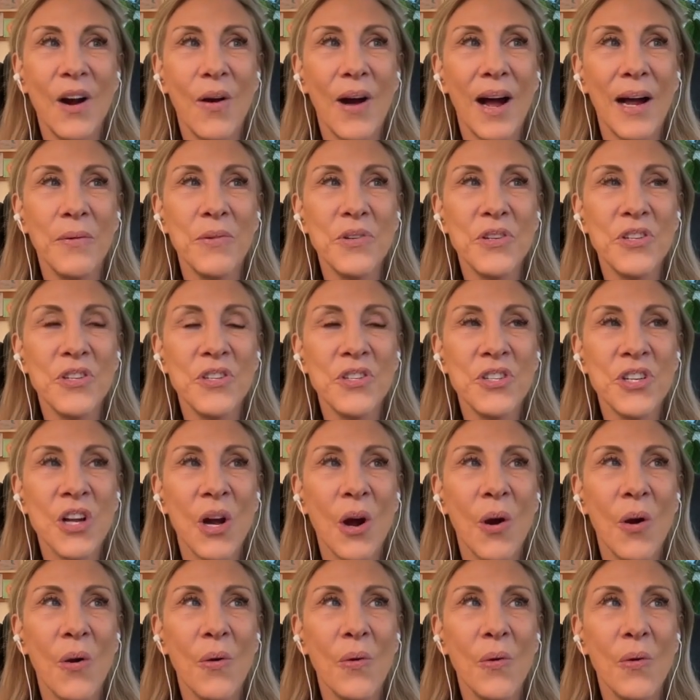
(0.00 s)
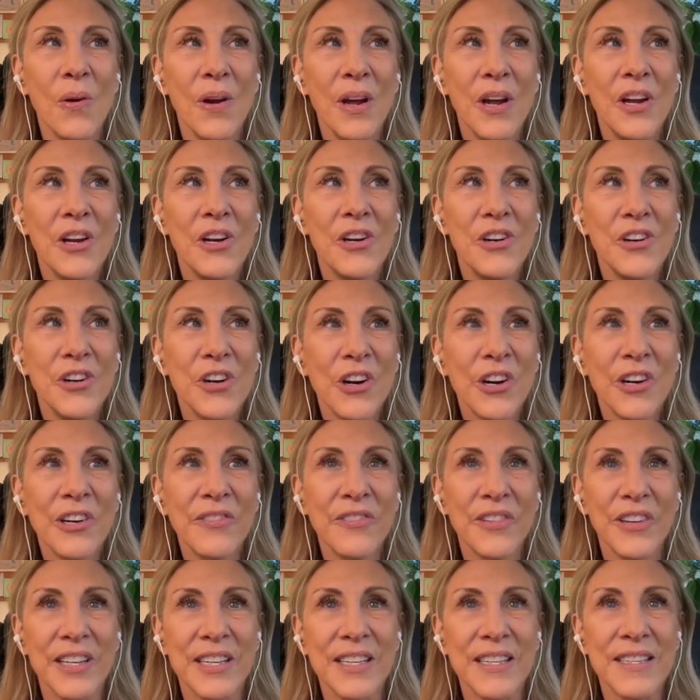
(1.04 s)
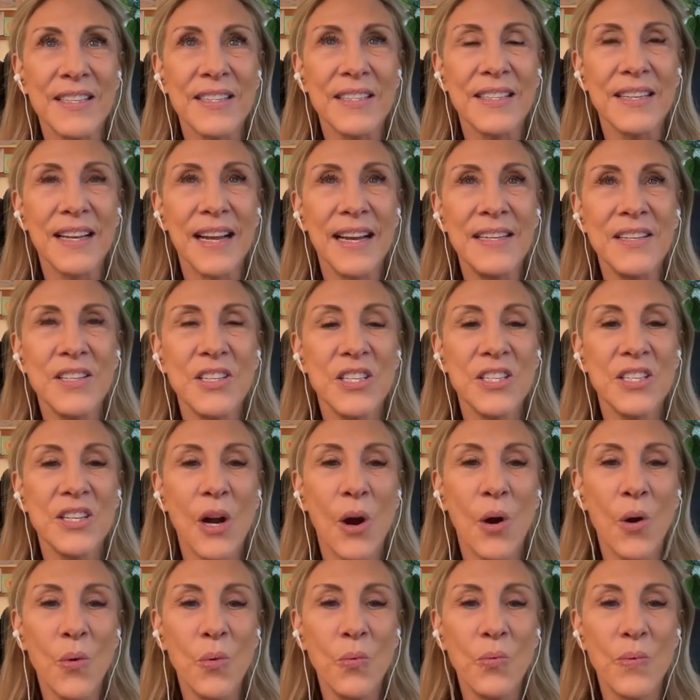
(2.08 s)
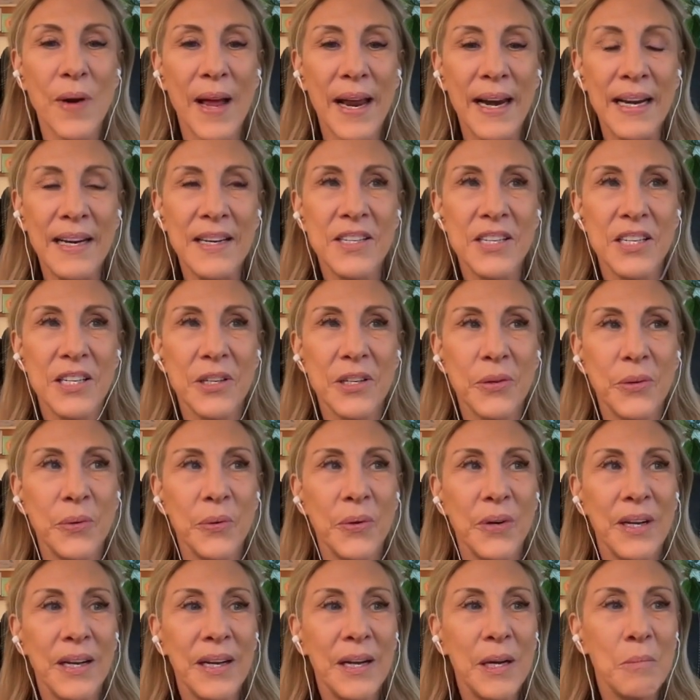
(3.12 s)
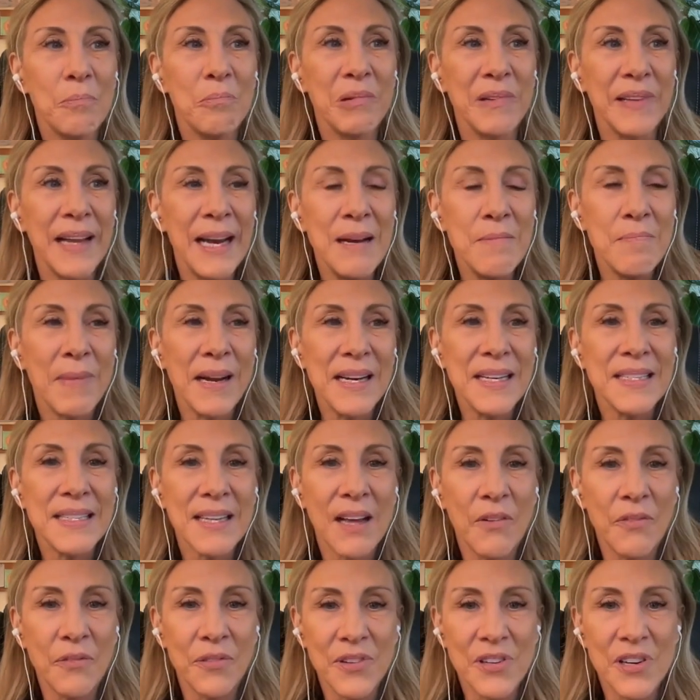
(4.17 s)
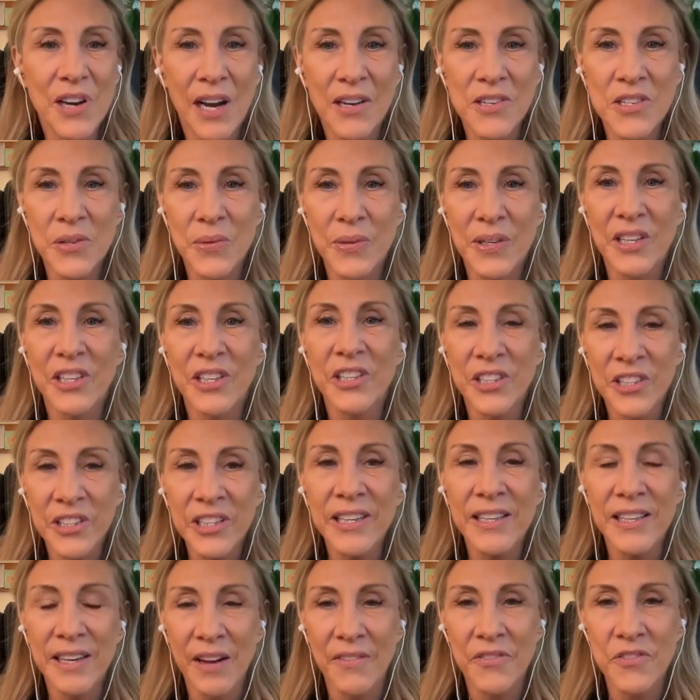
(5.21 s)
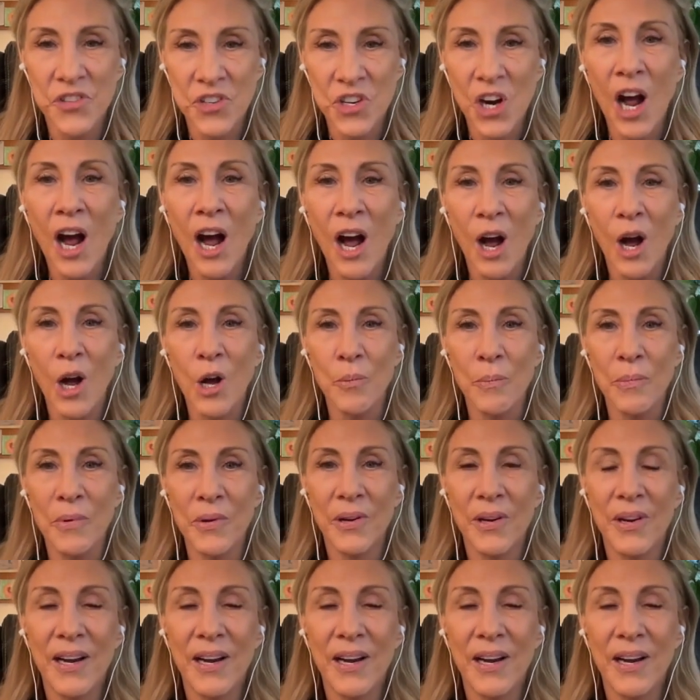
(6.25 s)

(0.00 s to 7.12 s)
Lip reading: I was so nervous and so ready to blame myself for not doing a good enough job